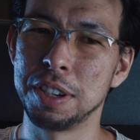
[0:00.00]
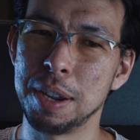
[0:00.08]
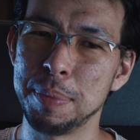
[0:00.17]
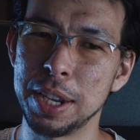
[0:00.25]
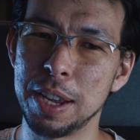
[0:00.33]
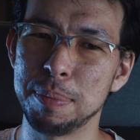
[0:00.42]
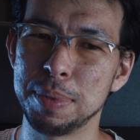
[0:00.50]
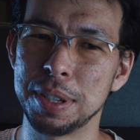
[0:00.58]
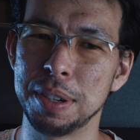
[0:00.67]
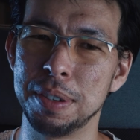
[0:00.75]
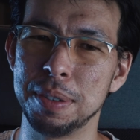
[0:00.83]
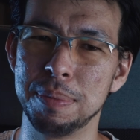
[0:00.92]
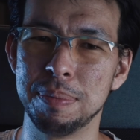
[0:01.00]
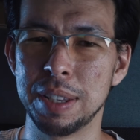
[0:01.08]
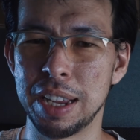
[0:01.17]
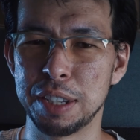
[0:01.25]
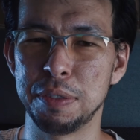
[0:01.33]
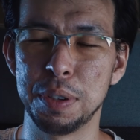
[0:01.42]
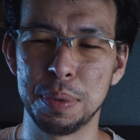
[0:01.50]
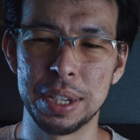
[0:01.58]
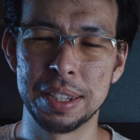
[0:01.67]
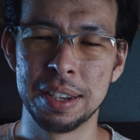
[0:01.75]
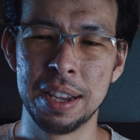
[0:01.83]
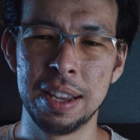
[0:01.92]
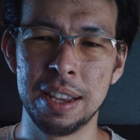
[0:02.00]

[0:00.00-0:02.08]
coming up, so the next few weeks,